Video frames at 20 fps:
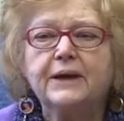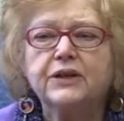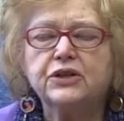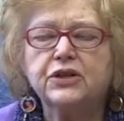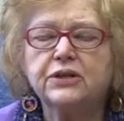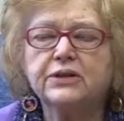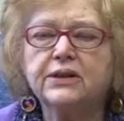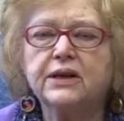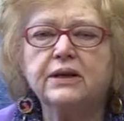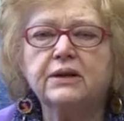
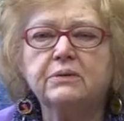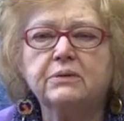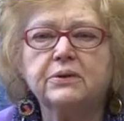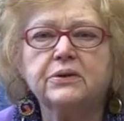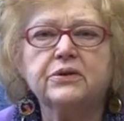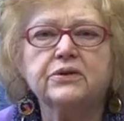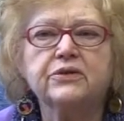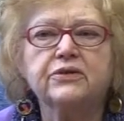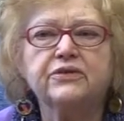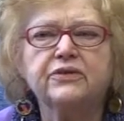she said it
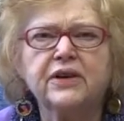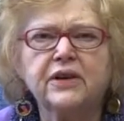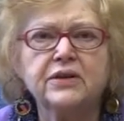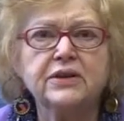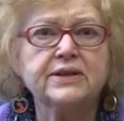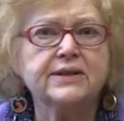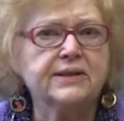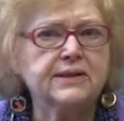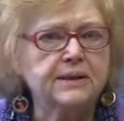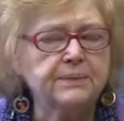was
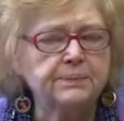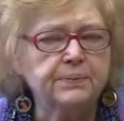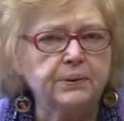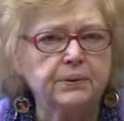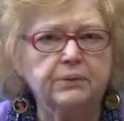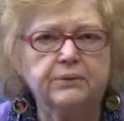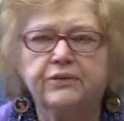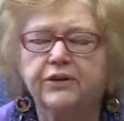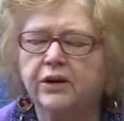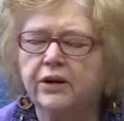very
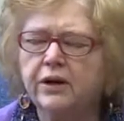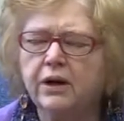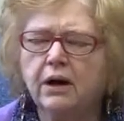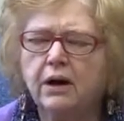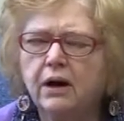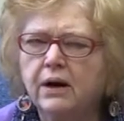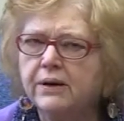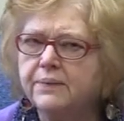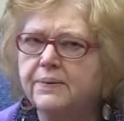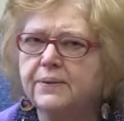simple, very
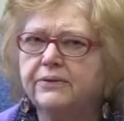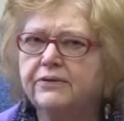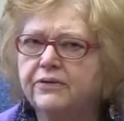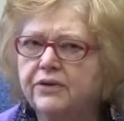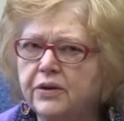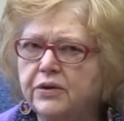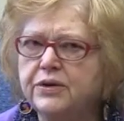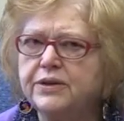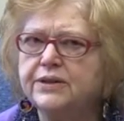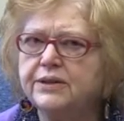hard, but
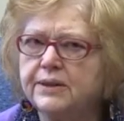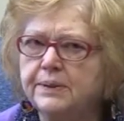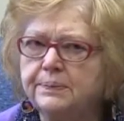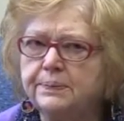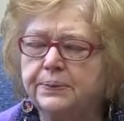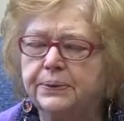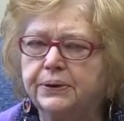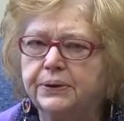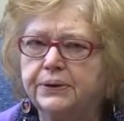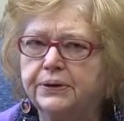very
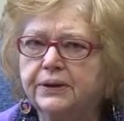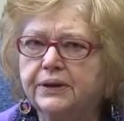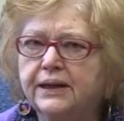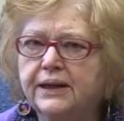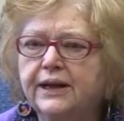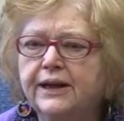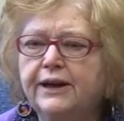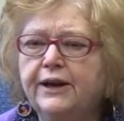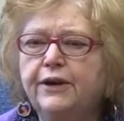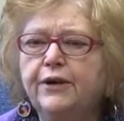simple.
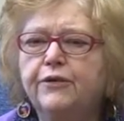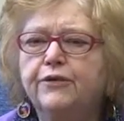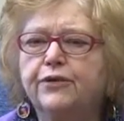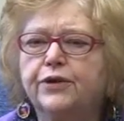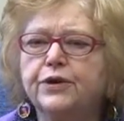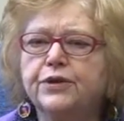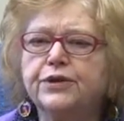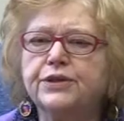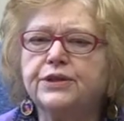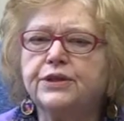
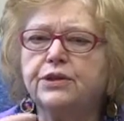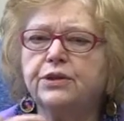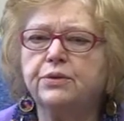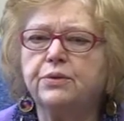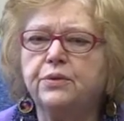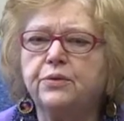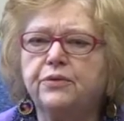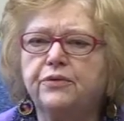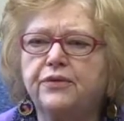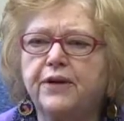First,
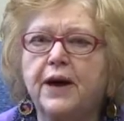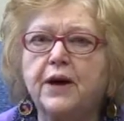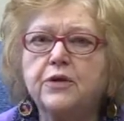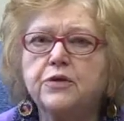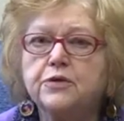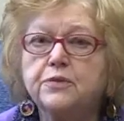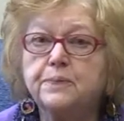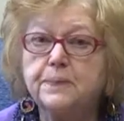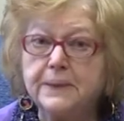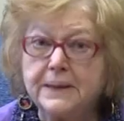you
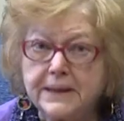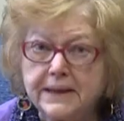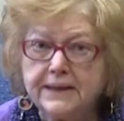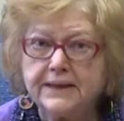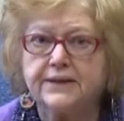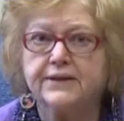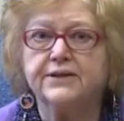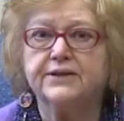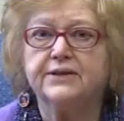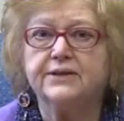found
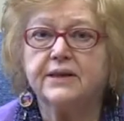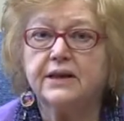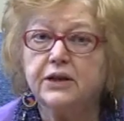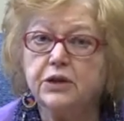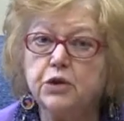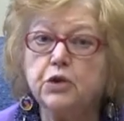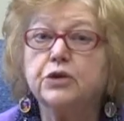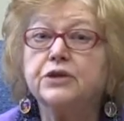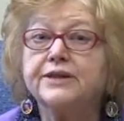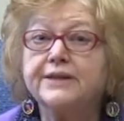peace
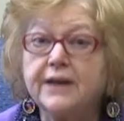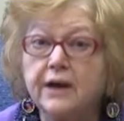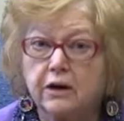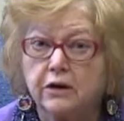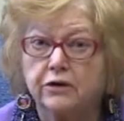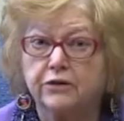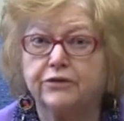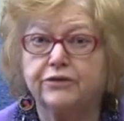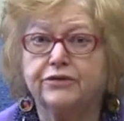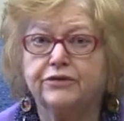in
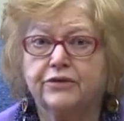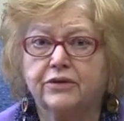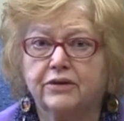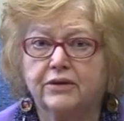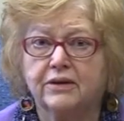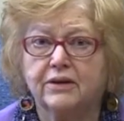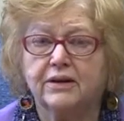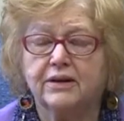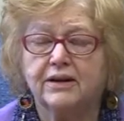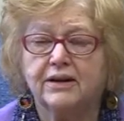yourself,
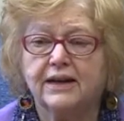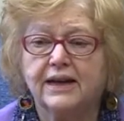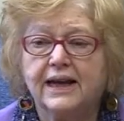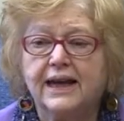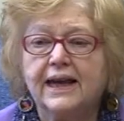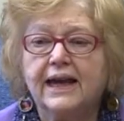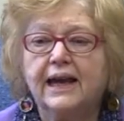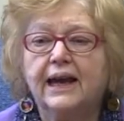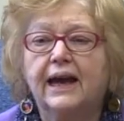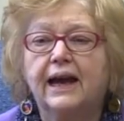
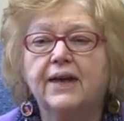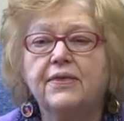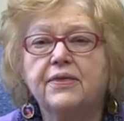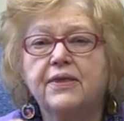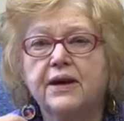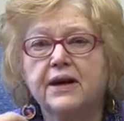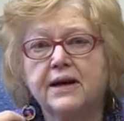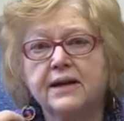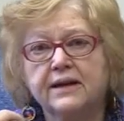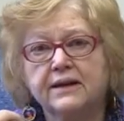
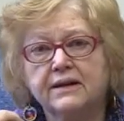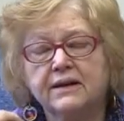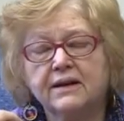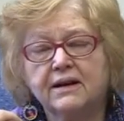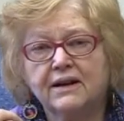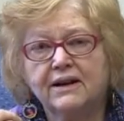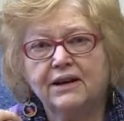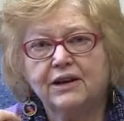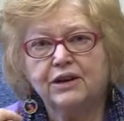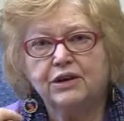and
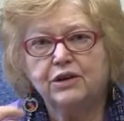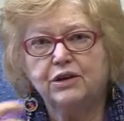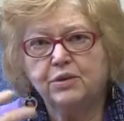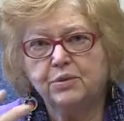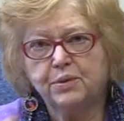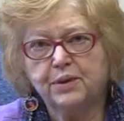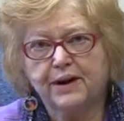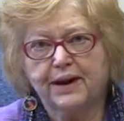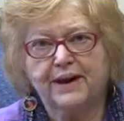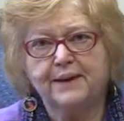then
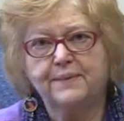you were